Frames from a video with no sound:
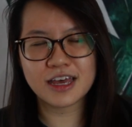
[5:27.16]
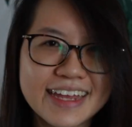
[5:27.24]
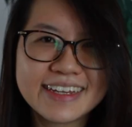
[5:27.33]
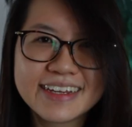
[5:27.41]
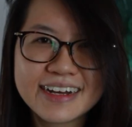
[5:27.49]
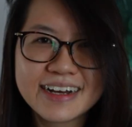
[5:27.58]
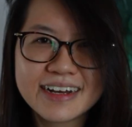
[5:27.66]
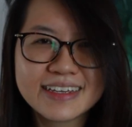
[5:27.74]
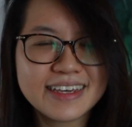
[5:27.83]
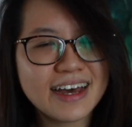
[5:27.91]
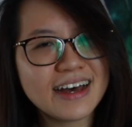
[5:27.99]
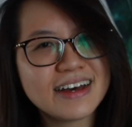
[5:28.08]
And
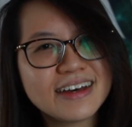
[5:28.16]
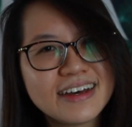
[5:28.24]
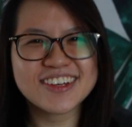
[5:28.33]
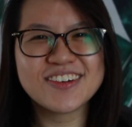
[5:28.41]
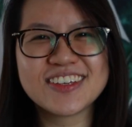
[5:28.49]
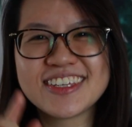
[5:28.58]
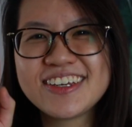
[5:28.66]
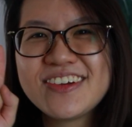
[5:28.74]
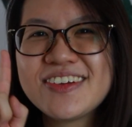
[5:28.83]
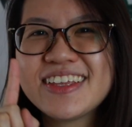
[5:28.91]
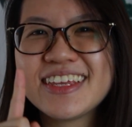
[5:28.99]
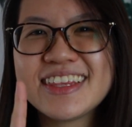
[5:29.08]
yeah, so see
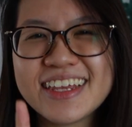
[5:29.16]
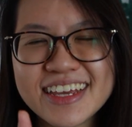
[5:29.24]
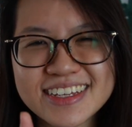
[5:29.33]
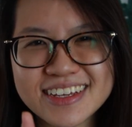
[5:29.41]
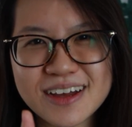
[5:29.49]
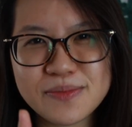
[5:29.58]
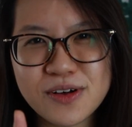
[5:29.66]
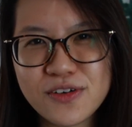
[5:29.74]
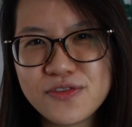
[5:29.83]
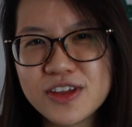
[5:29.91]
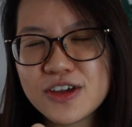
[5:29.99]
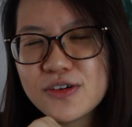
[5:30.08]
you in the next couple
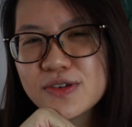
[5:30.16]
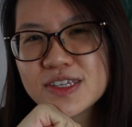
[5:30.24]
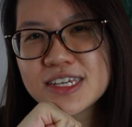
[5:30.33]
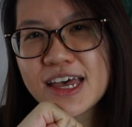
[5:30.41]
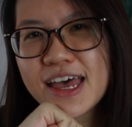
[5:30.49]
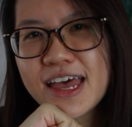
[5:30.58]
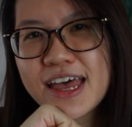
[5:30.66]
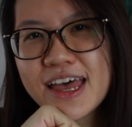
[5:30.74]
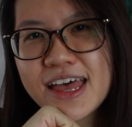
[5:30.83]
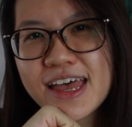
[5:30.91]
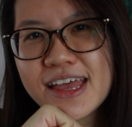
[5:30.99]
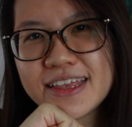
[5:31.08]
of videos,
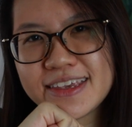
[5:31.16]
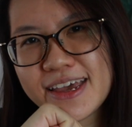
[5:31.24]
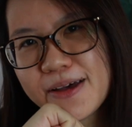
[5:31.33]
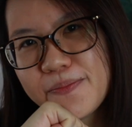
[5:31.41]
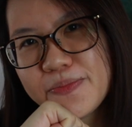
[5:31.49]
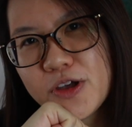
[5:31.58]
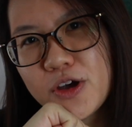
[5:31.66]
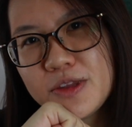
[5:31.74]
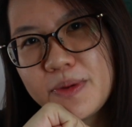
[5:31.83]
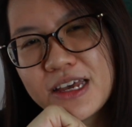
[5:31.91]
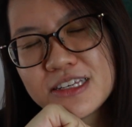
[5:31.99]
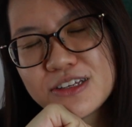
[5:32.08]
and yeah, all
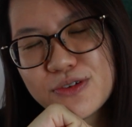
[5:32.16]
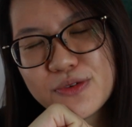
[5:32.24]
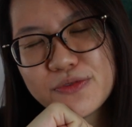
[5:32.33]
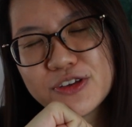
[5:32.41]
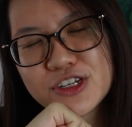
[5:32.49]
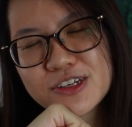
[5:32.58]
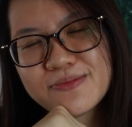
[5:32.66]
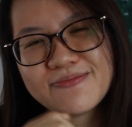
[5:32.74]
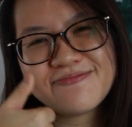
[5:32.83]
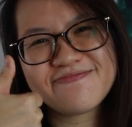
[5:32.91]
the best in your revision.